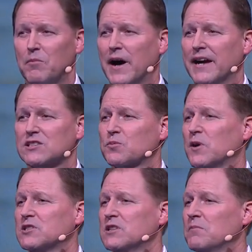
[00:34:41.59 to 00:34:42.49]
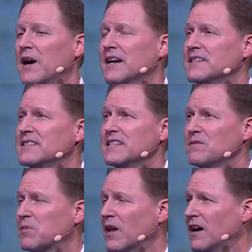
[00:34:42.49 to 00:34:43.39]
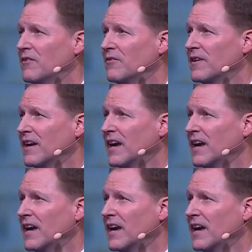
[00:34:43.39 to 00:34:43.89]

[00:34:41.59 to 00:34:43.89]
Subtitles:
by expressing my deep love